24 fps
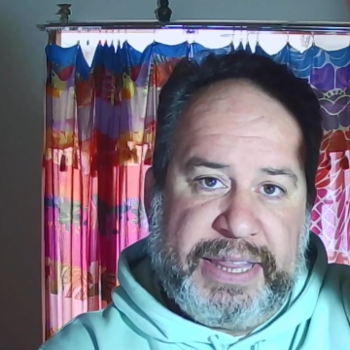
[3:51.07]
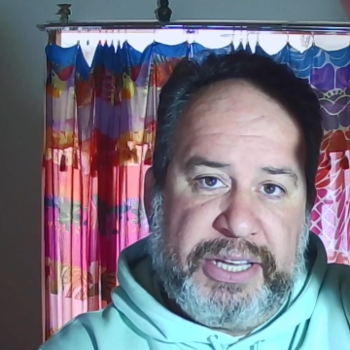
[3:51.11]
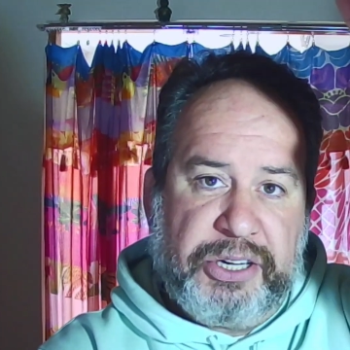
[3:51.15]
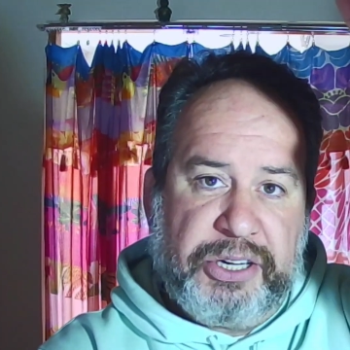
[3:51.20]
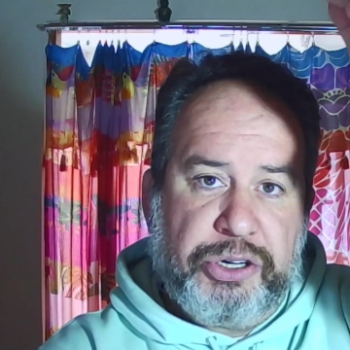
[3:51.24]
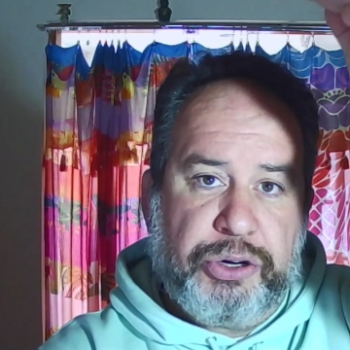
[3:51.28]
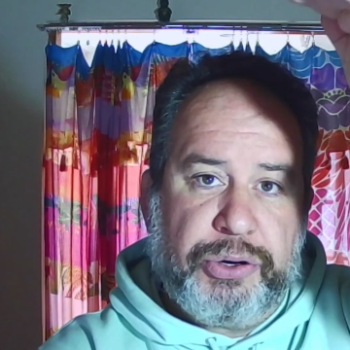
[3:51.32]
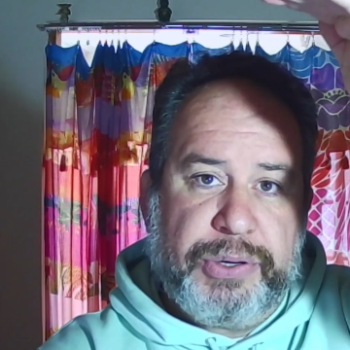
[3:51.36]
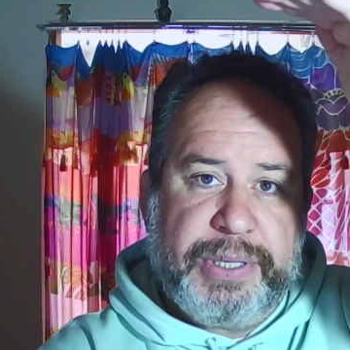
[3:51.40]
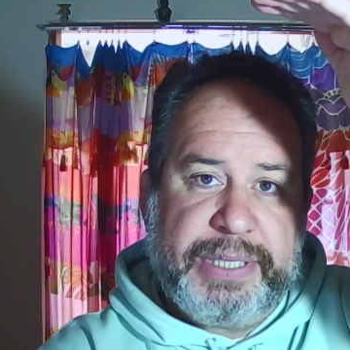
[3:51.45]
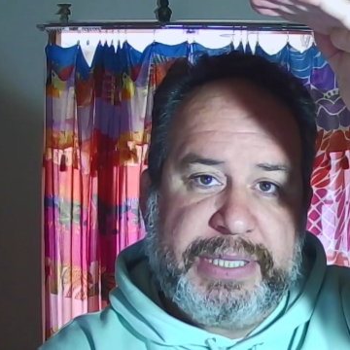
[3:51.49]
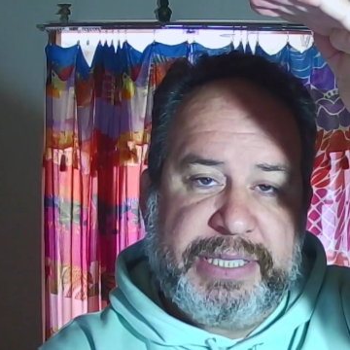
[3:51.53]

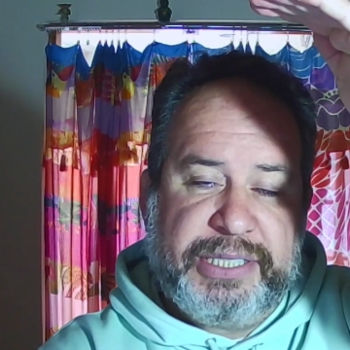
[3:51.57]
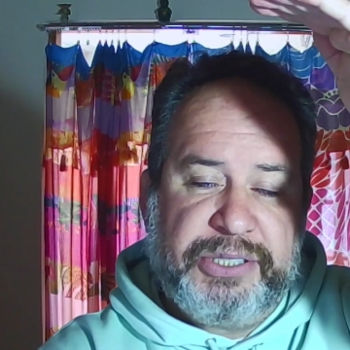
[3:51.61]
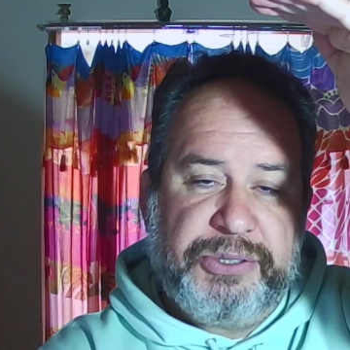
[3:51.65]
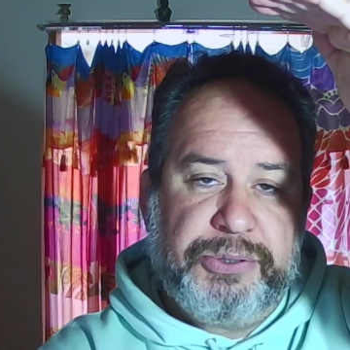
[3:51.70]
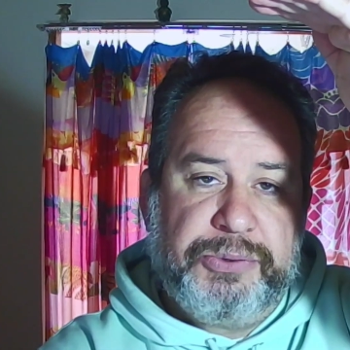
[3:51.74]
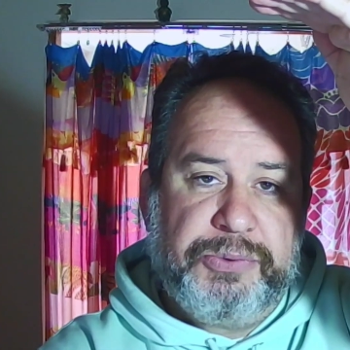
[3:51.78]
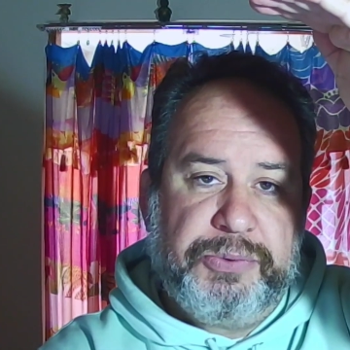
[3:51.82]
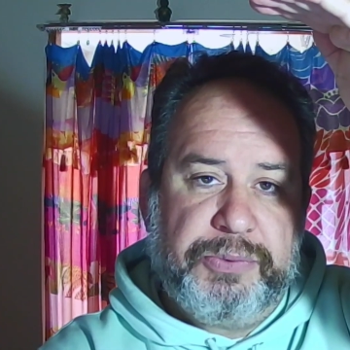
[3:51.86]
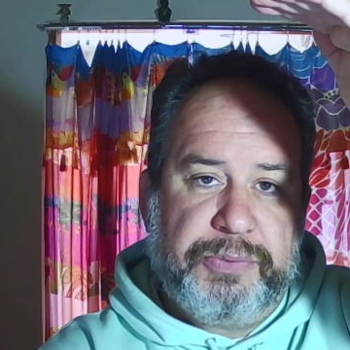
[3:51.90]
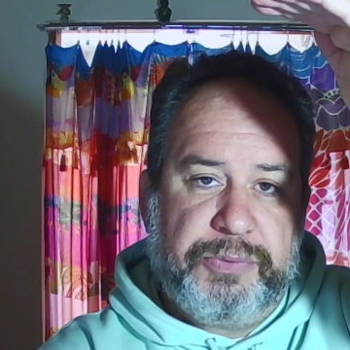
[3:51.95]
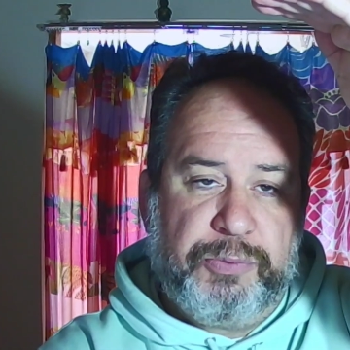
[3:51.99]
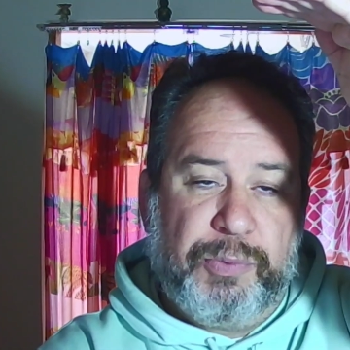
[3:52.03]

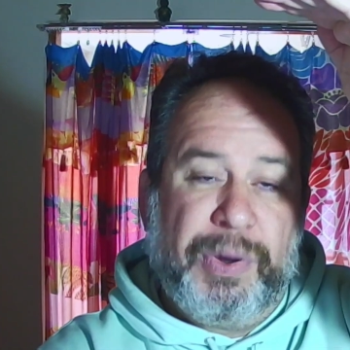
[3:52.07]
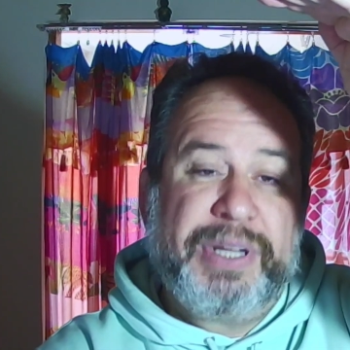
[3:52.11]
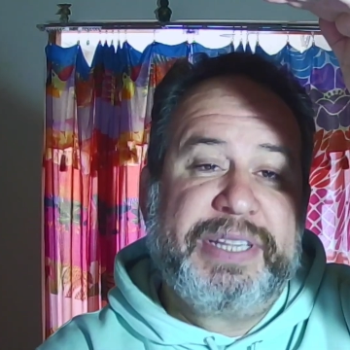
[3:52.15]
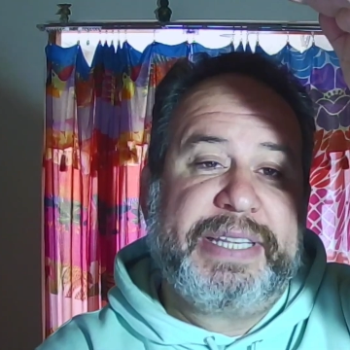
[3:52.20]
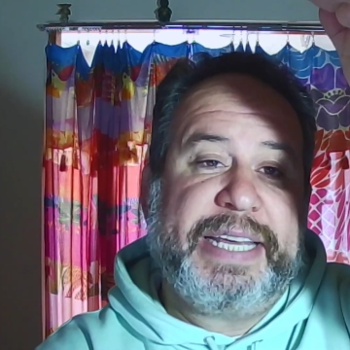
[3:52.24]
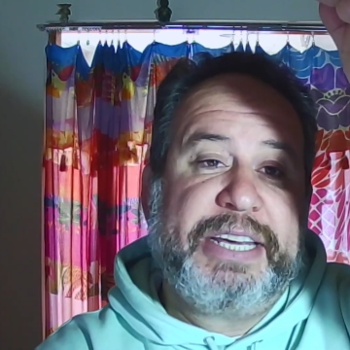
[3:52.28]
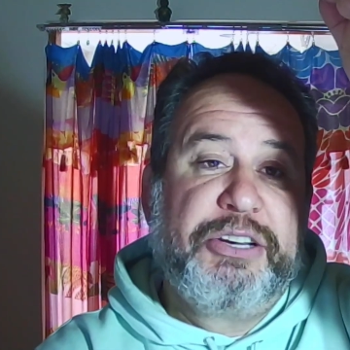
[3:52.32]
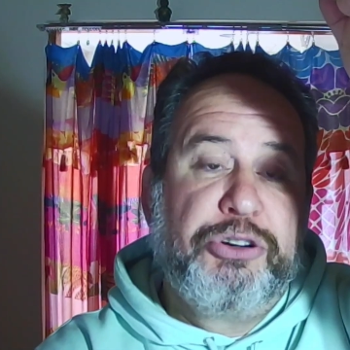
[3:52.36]
they